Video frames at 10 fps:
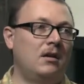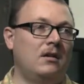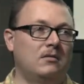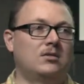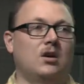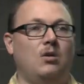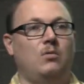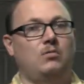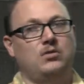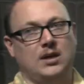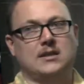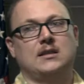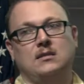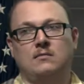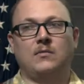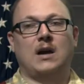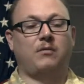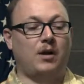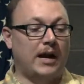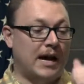So just
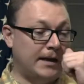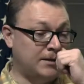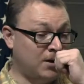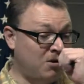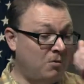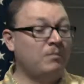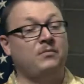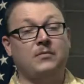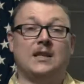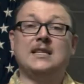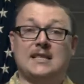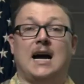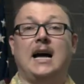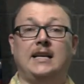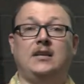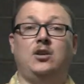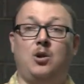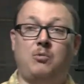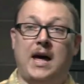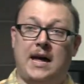FYI. So this guy didn't know
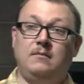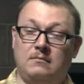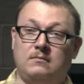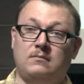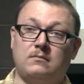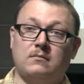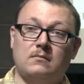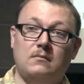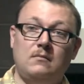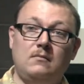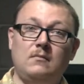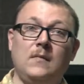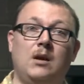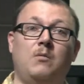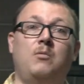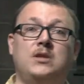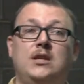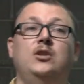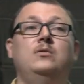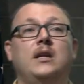that. And what was he
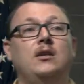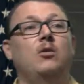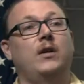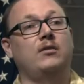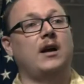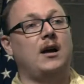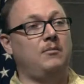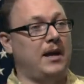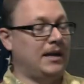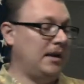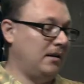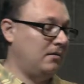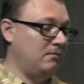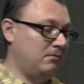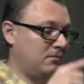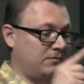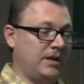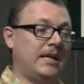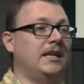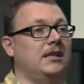doing? Going around making
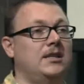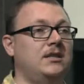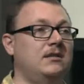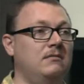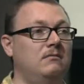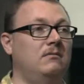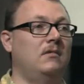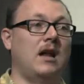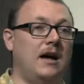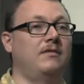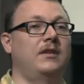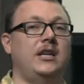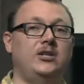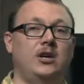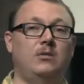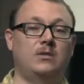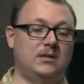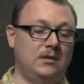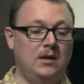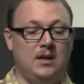ridiculous, not funny jokes
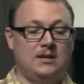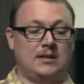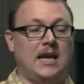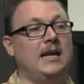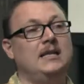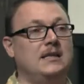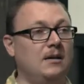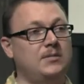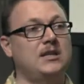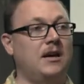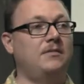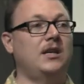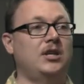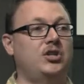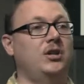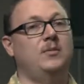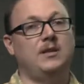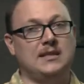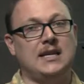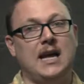saying dumb stuff that he shouldn't have been
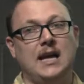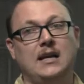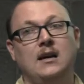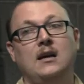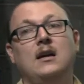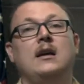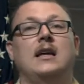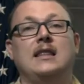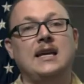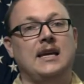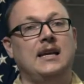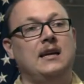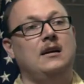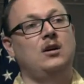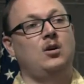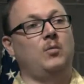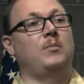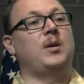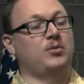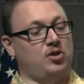saying. And then when
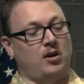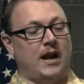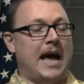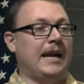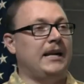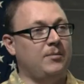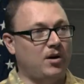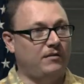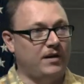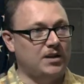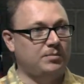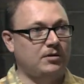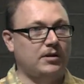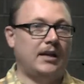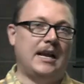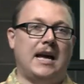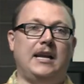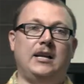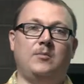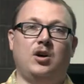people start adding him on Facebook and adding
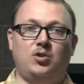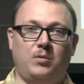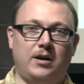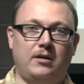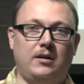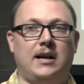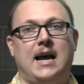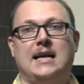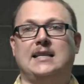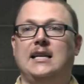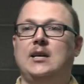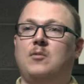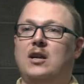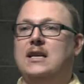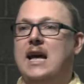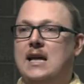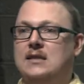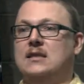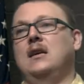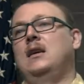him on Twitter and asking him on
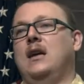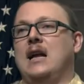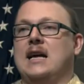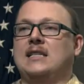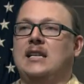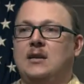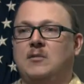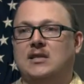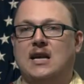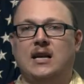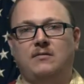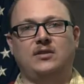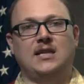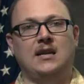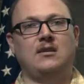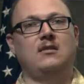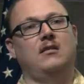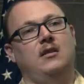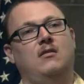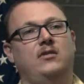dates and asking him to sign up for Tinder
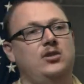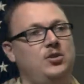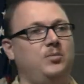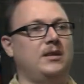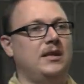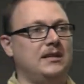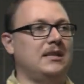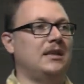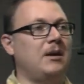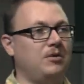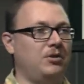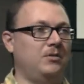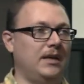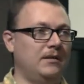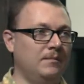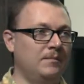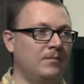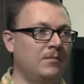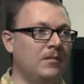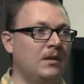and all the stupid things that they were doing,
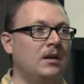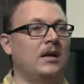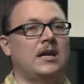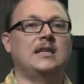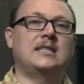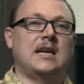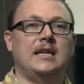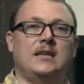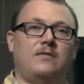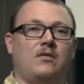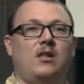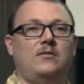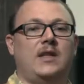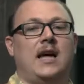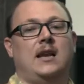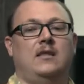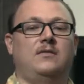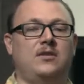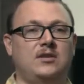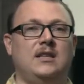he signs up for all of that. And the
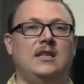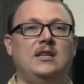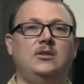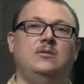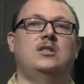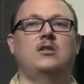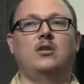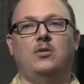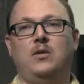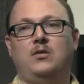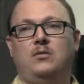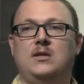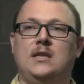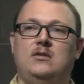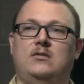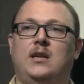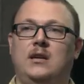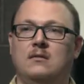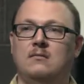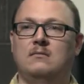first thing they do is start going through his history.
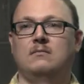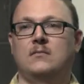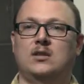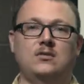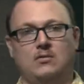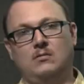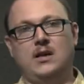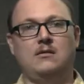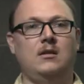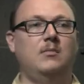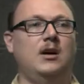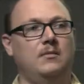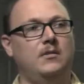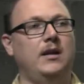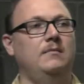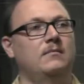Just scroll down to the bottom, right?